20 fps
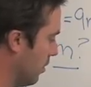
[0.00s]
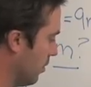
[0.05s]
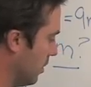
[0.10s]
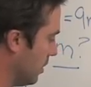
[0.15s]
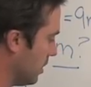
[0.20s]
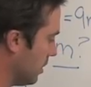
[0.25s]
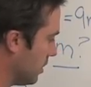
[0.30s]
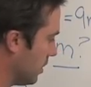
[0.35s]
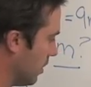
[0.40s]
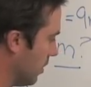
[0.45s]

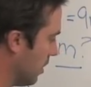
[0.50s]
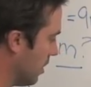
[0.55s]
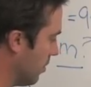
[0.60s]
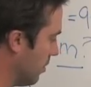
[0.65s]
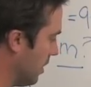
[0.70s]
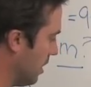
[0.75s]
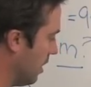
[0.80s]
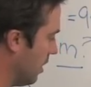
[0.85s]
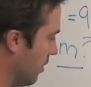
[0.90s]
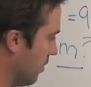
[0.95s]
which is going to
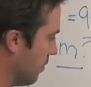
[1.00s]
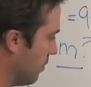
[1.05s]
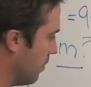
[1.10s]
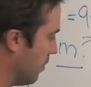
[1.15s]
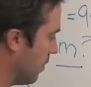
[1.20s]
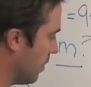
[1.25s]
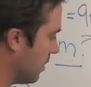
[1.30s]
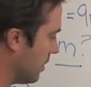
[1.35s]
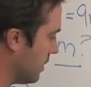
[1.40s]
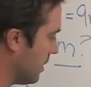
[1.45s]
be
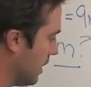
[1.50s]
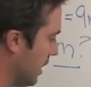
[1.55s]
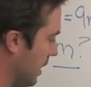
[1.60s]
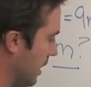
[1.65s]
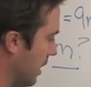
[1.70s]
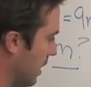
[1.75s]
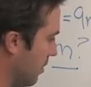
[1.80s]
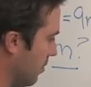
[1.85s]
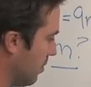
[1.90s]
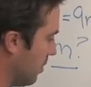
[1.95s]

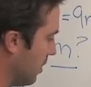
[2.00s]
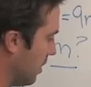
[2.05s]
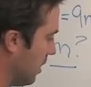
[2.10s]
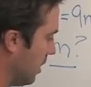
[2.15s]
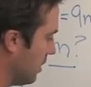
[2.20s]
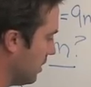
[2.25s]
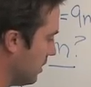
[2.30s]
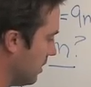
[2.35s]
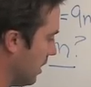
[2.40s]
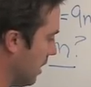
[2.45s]
14
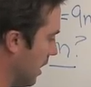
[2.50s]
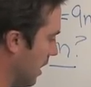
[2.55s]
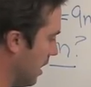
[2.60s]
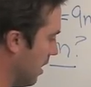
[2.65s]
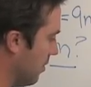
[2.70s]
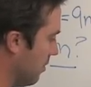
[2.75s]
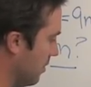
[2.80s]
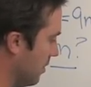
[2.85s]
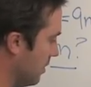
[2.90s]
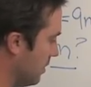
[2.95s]
plus
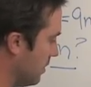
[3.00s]
m